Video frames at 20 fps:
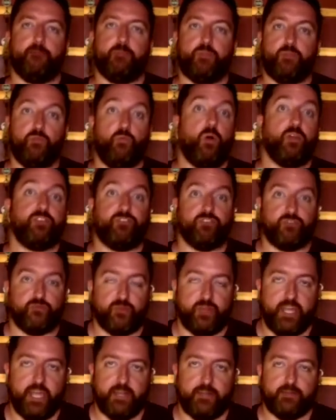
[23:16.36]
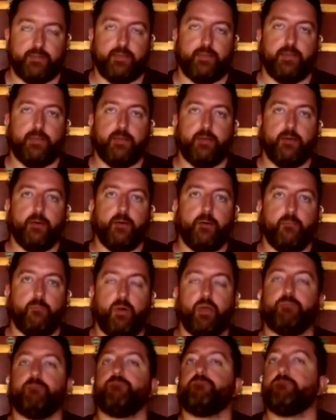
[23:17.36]
want to create.
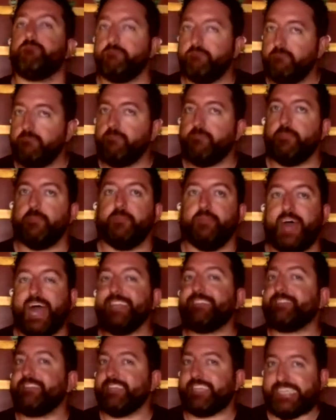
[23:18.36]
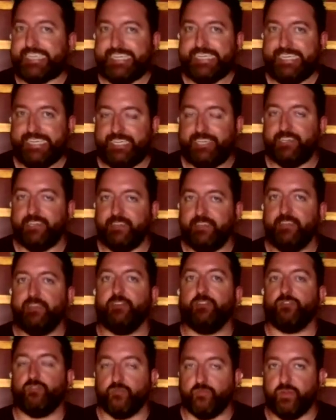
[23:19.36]
But that's the key
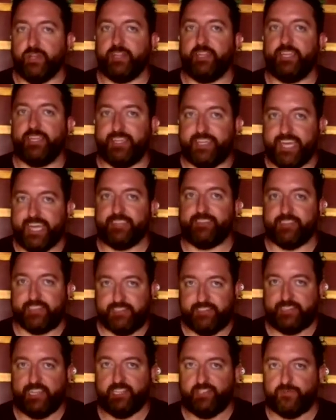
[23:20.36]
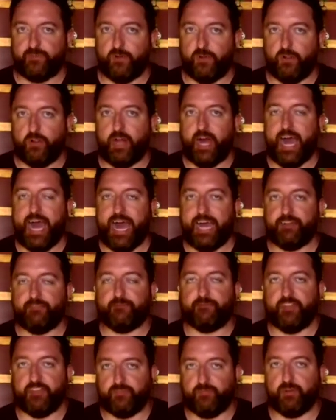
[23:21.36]
to really get successful at
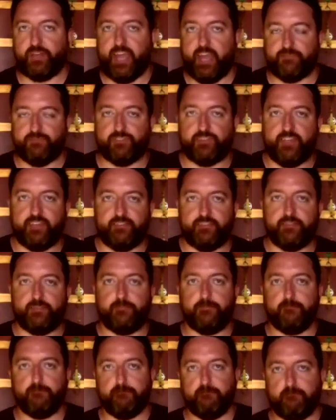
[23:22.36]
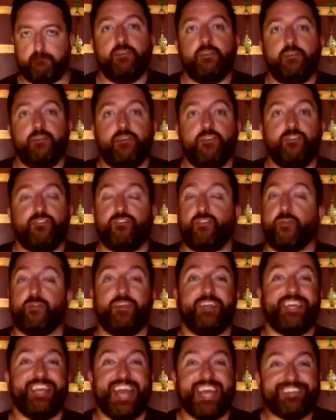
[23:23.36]
Facebook advertising. So the
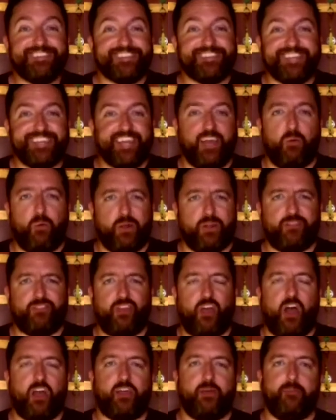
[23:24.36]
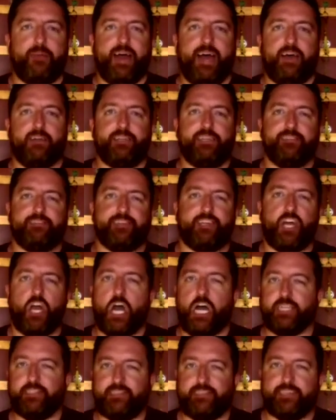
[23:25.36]
next thing I want to talk about is a
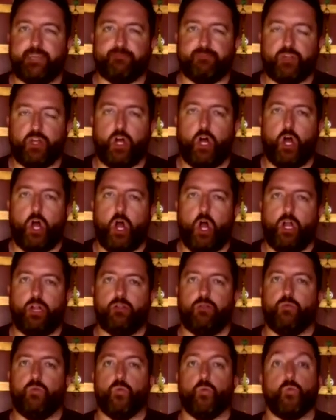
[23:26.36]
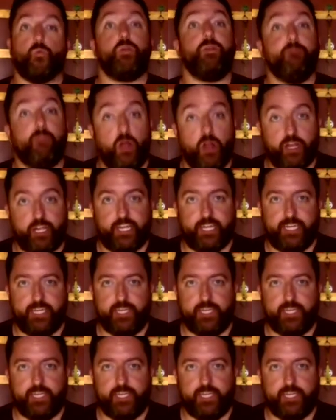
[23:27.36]
concept called remarketing.